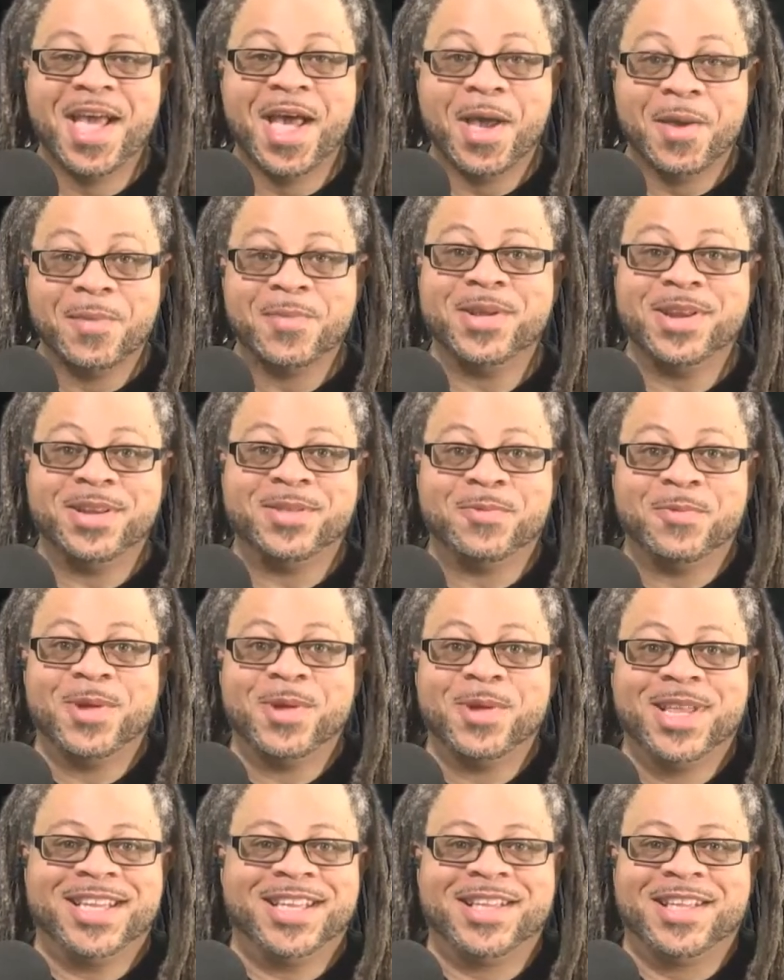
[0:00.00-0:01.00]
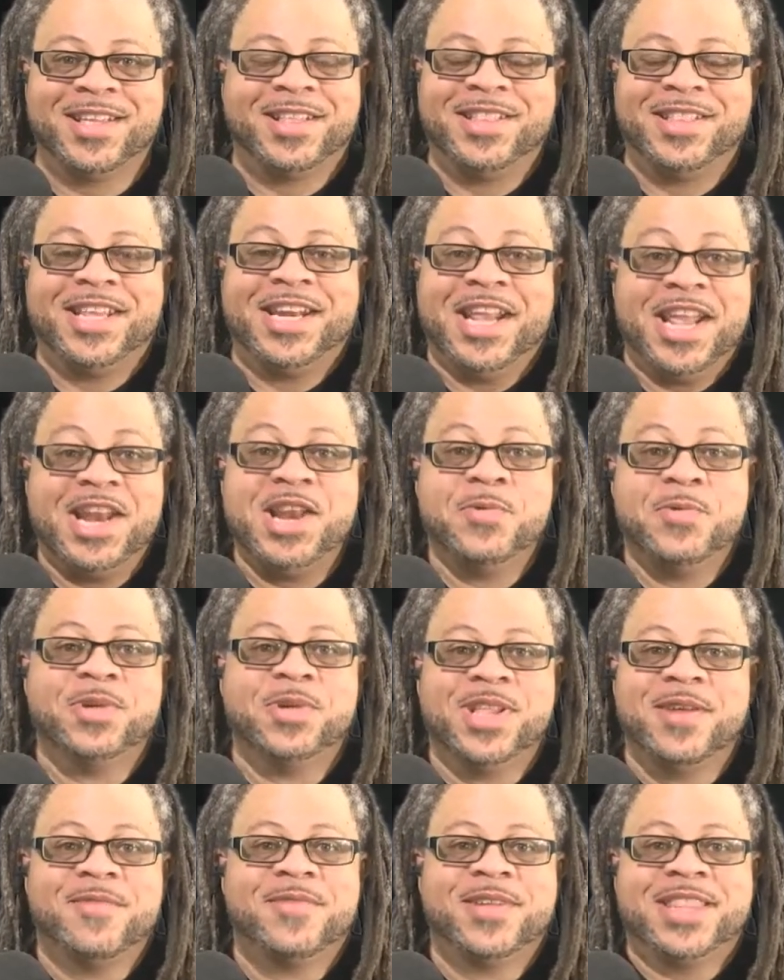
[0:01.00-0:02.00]
I mean, really, did
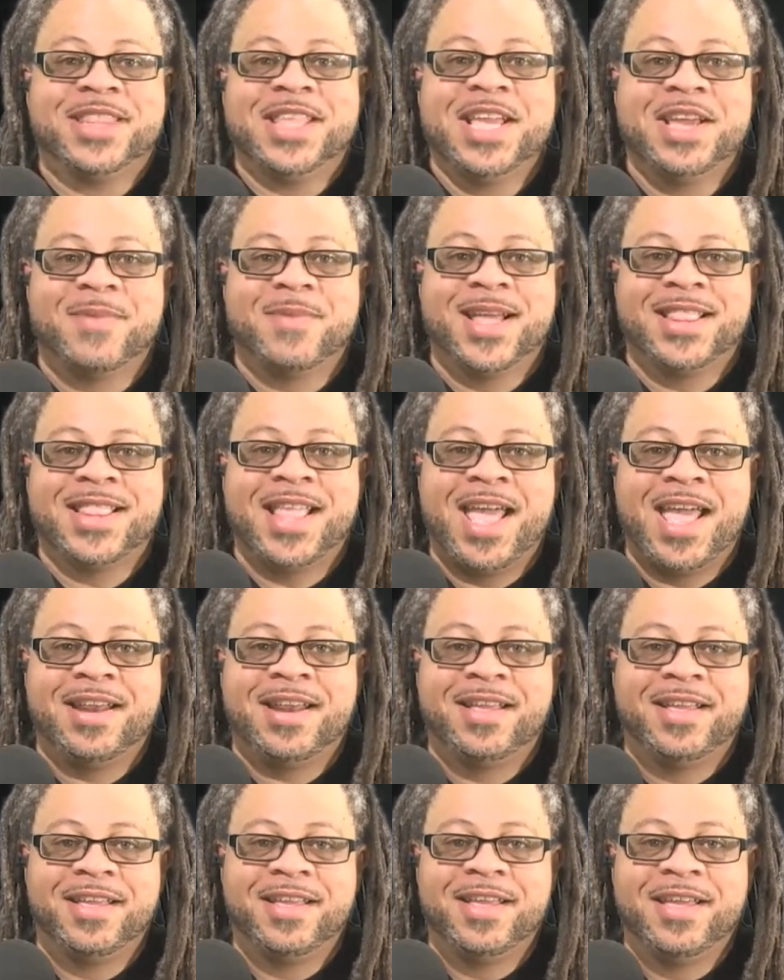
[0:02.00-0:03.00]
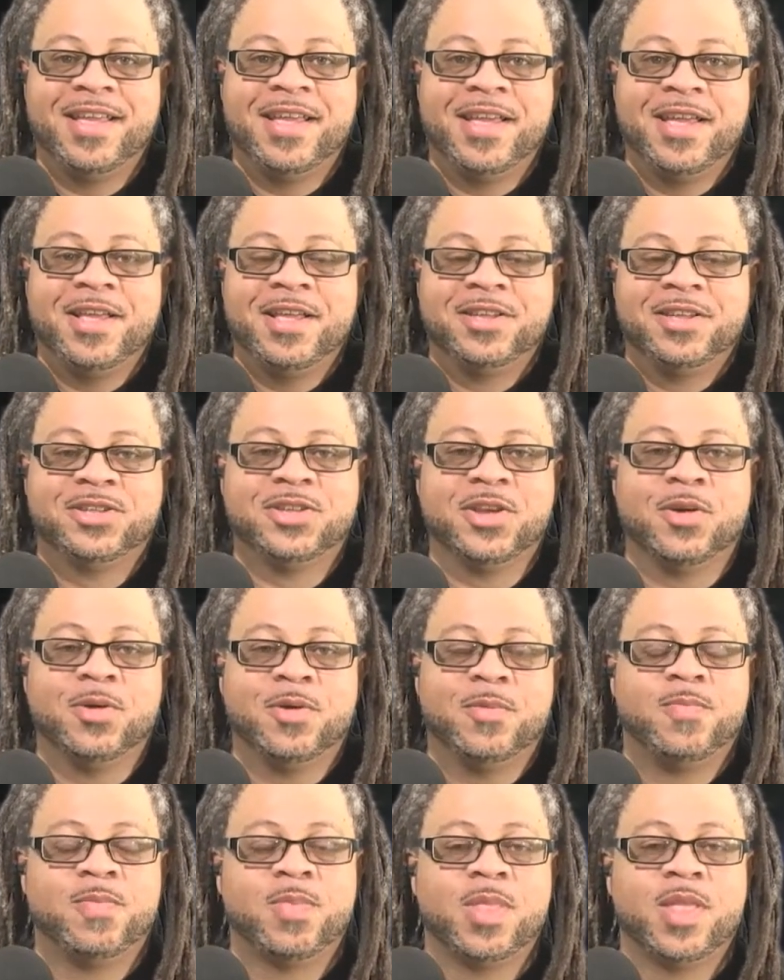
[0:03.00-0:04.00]
anyone ever think about that?
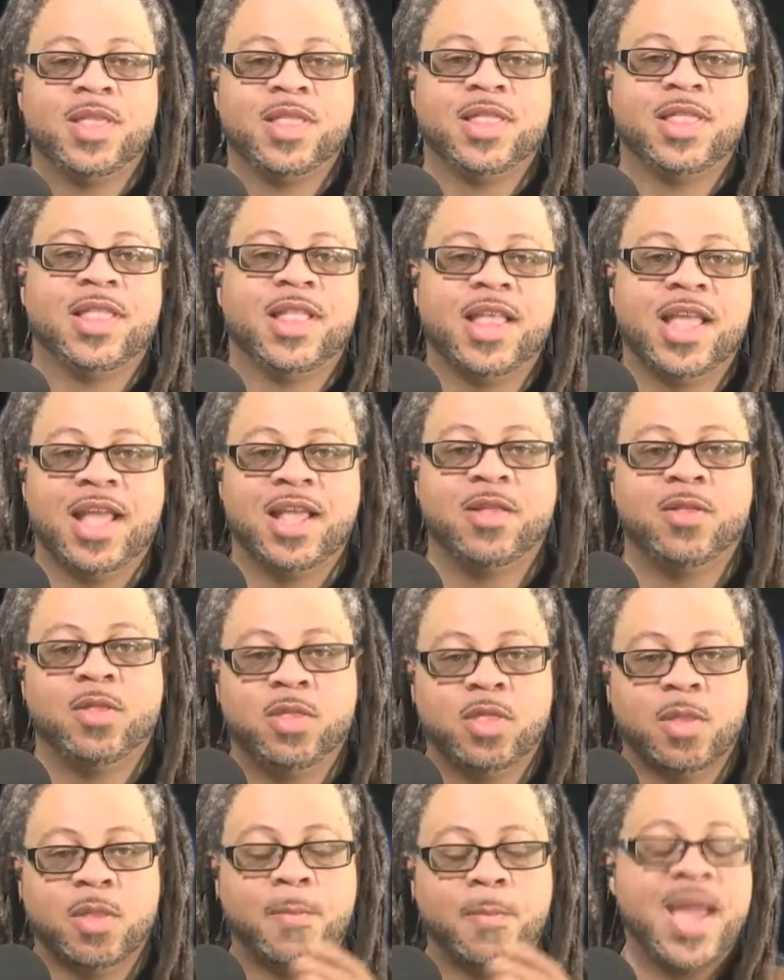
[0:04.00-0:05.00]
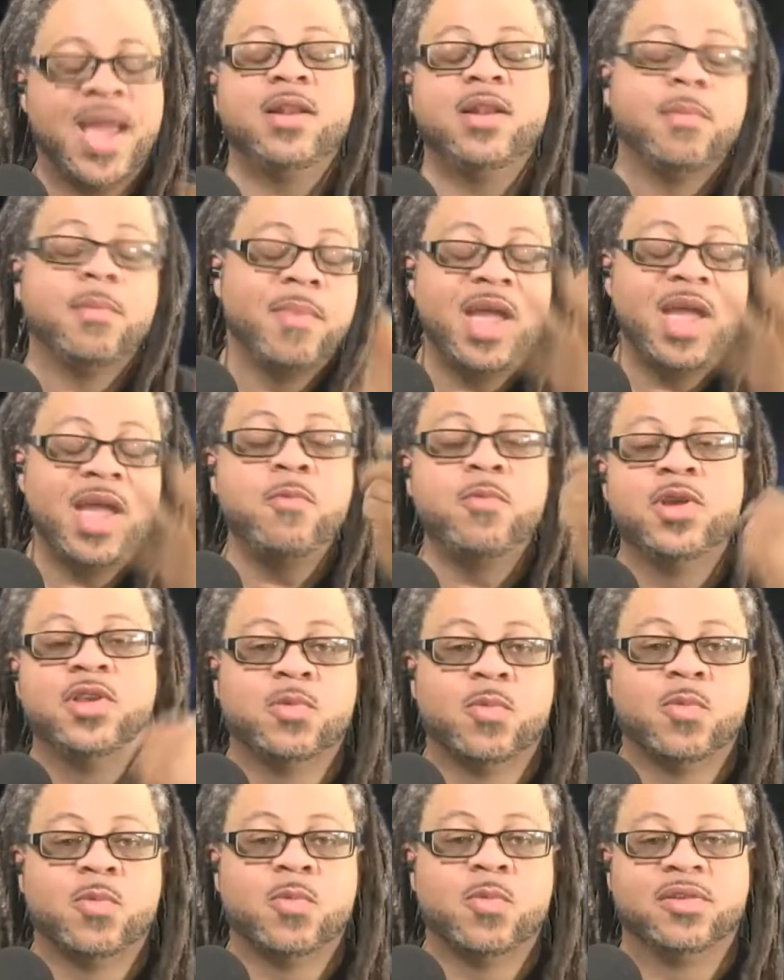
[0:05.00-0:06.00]
So the main reason
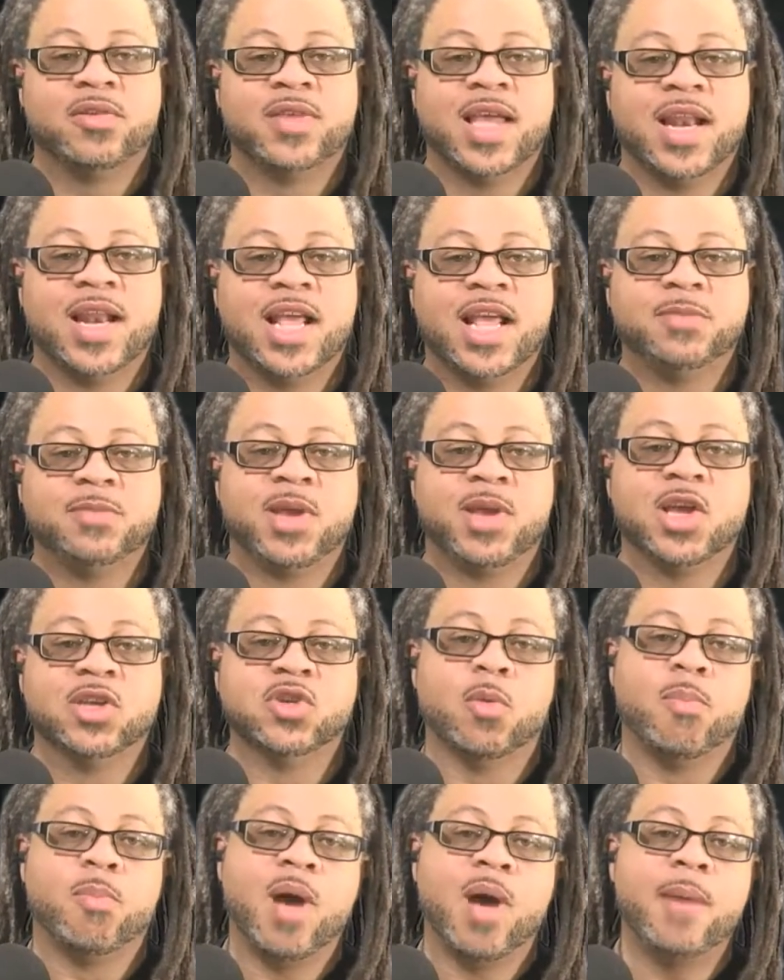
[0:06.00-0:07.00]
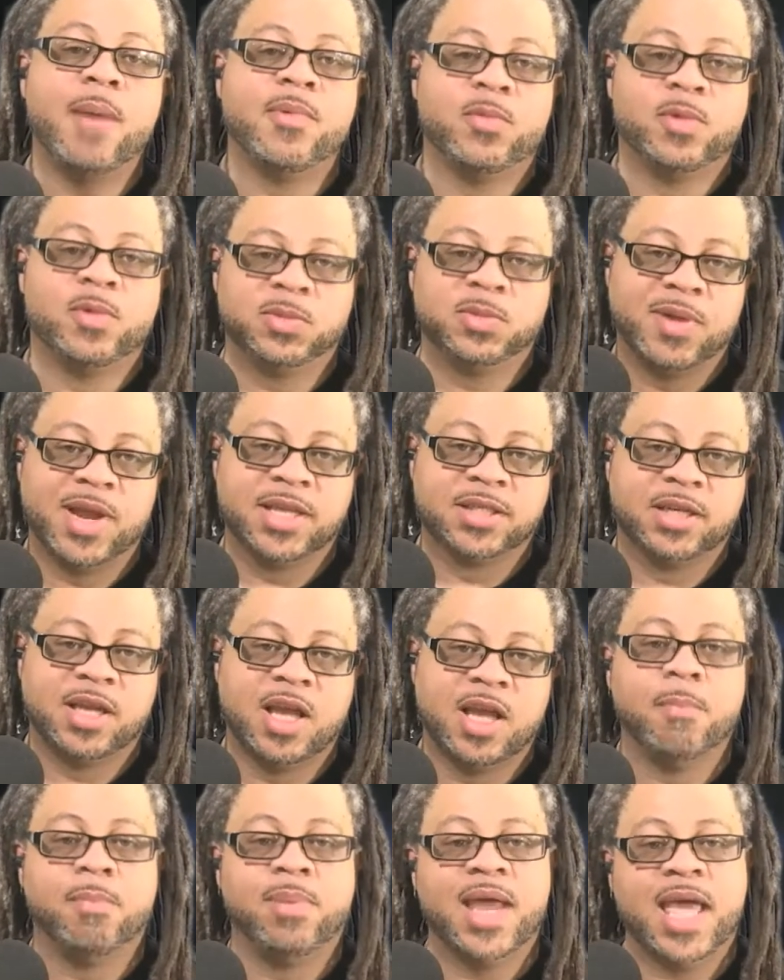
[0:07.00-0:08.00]
why they're saying that is because Obama was president,
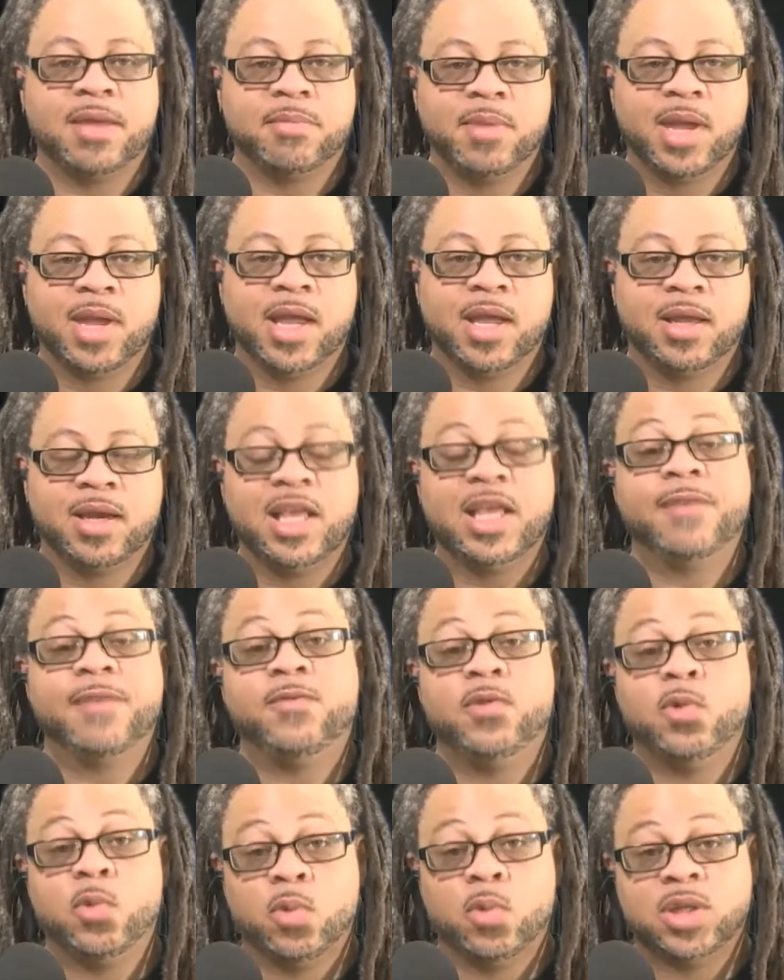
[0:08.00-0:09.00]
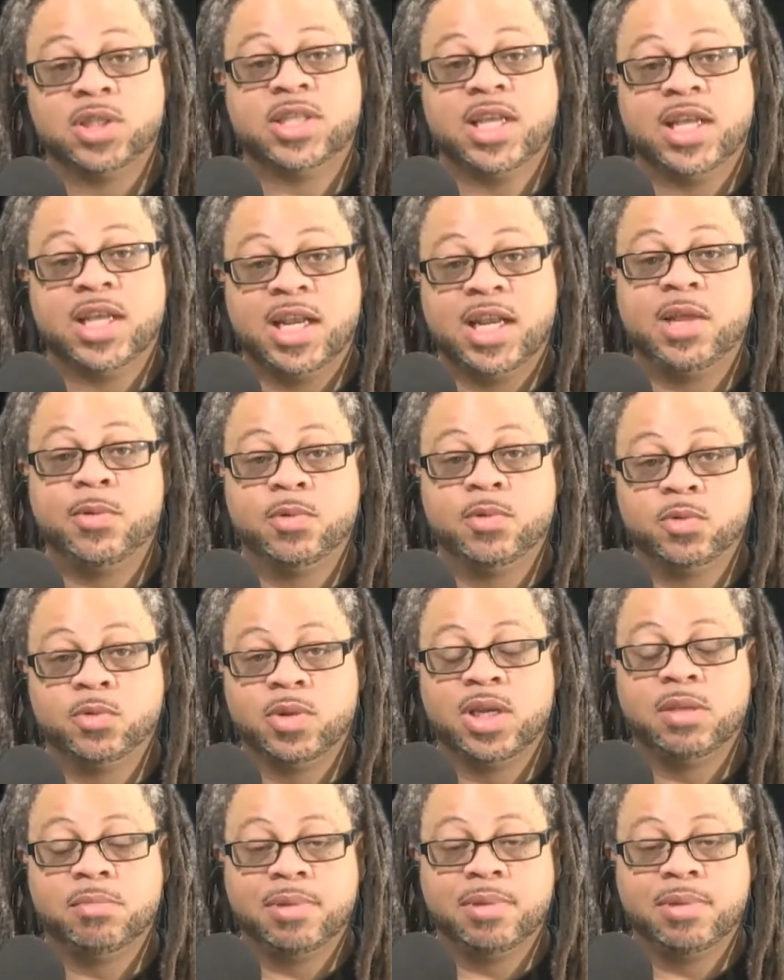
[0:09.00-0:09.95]
a black man, if you want to say that he was really